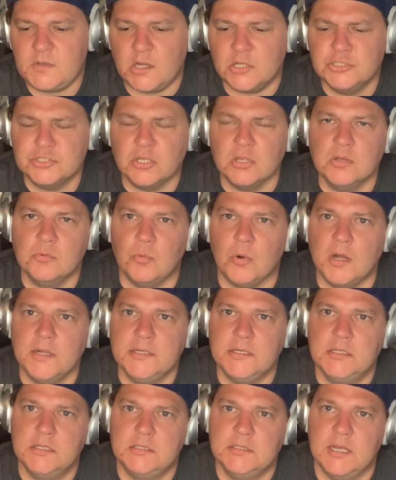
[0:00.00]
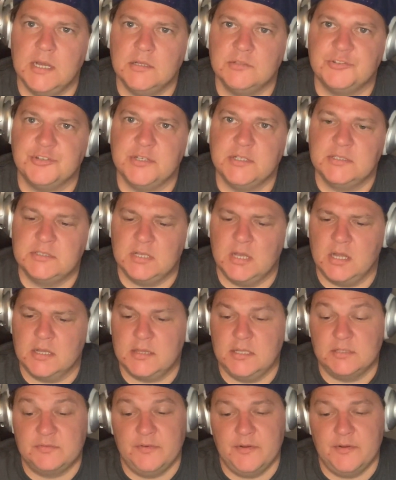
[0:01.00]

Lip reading: There's only one downtrending stock. That's